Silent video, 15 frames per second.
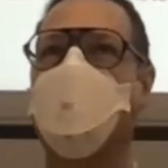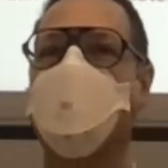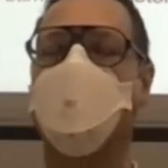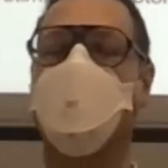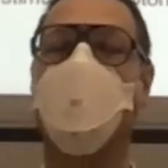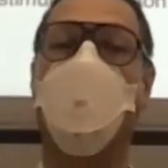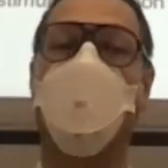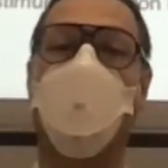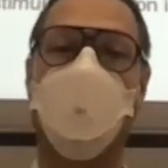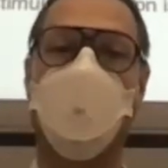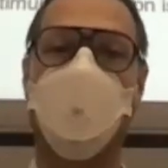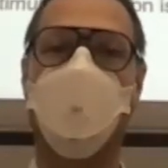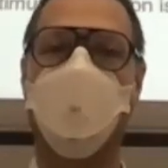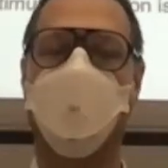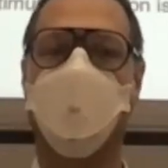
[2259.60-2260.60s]

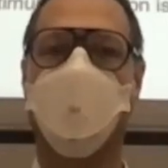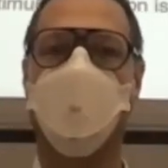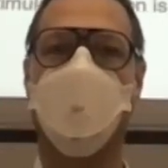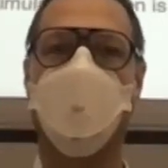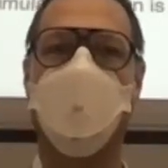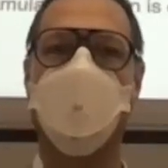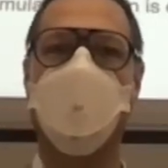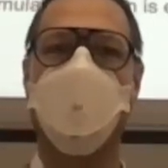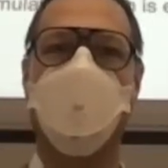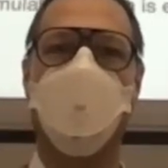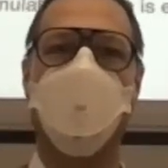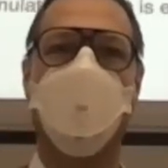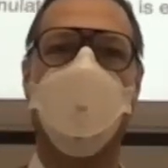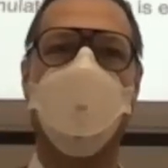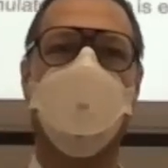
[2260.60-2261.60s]
normally.
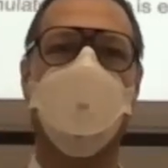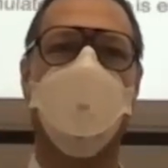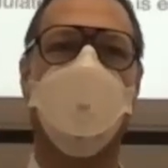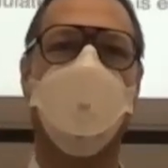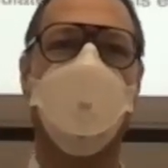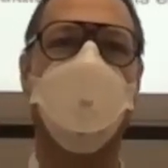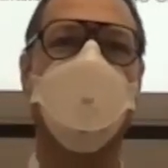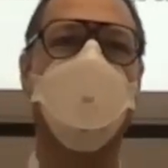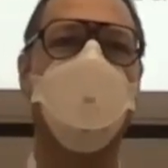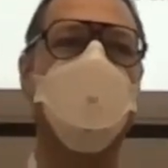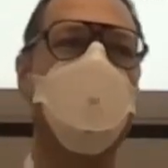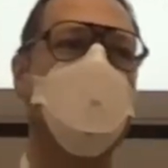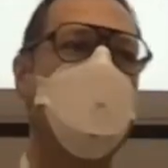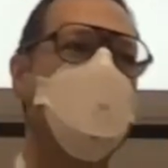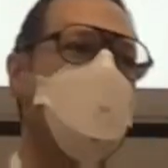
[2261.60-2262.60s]
Right? So I can
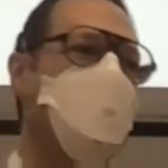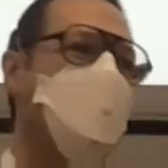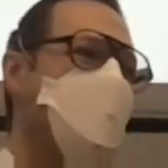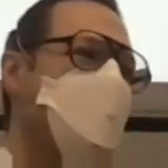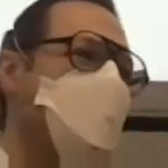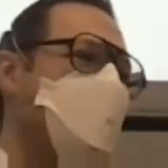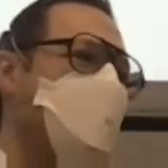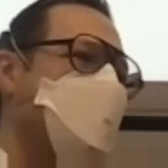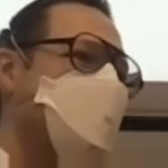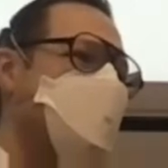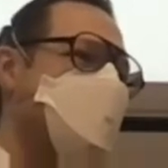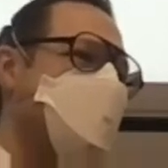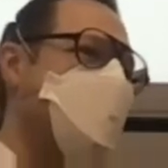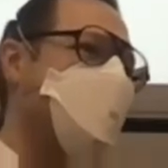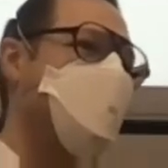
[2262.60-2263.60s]
use a
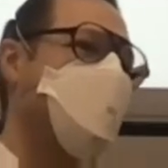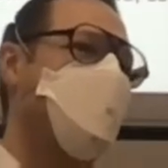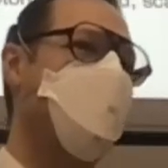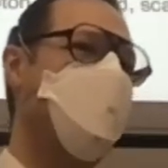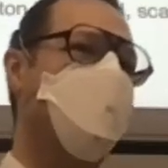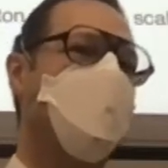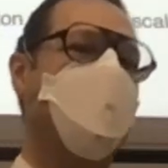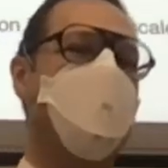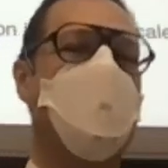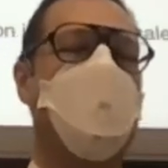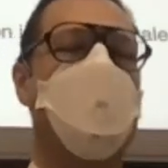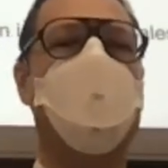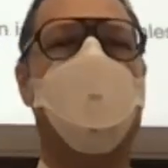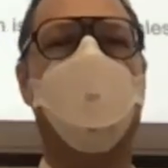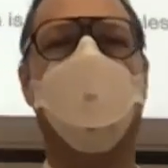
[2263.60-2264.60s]
second beam of
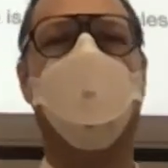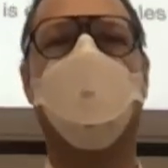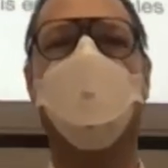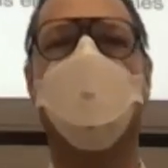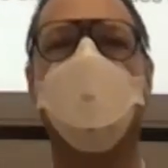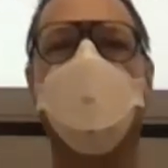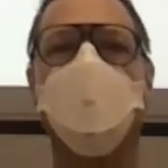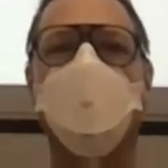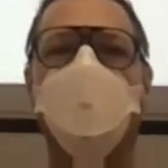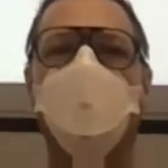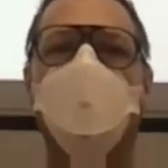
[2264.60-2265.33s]
light to